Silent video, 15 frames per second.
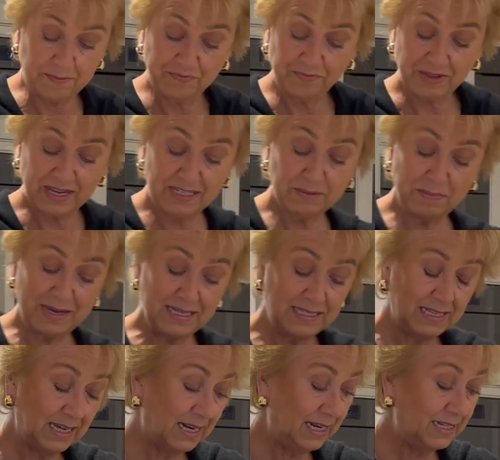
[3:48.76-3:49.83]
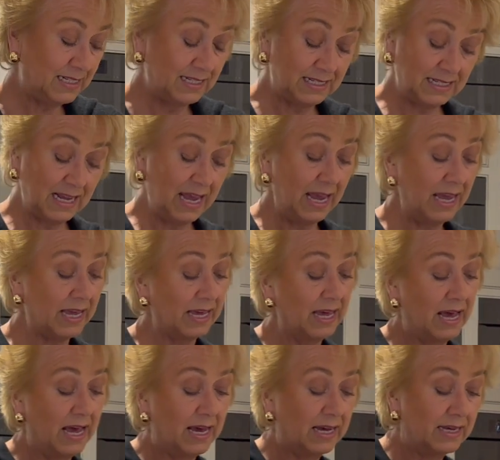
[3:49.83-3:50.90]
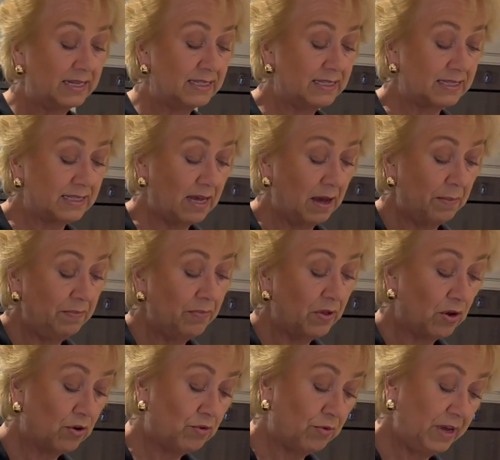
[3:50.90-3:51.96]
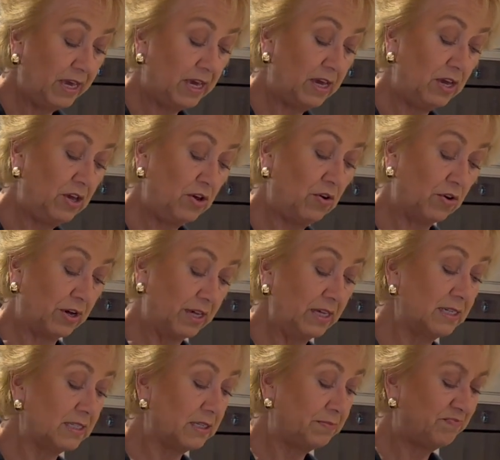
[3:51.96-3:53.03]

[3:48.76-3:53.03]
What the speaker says: is basically to take some Greek yoghurt,